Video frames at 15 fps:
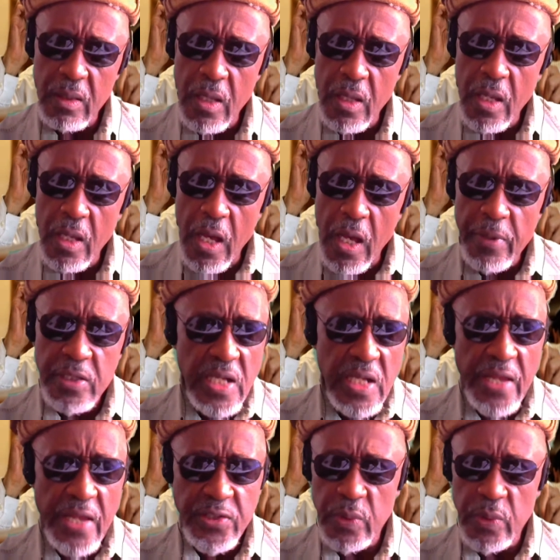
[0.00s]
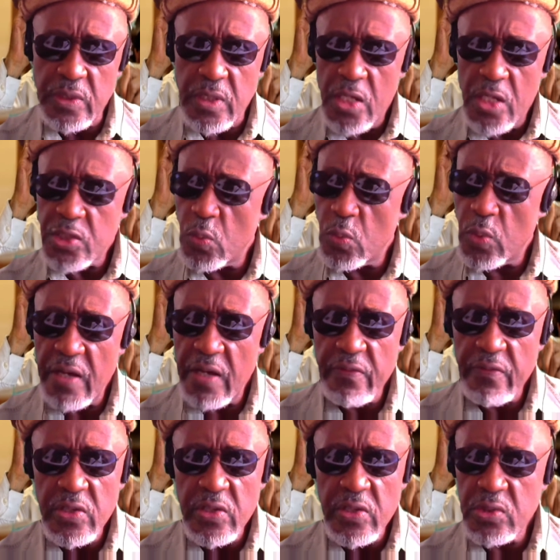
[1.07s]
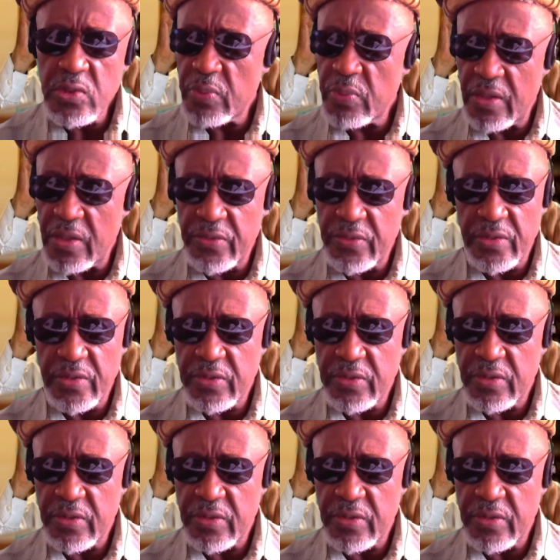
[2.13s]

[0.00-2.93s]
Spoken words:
But it's consequence. So whatever you do, brothers and sisters,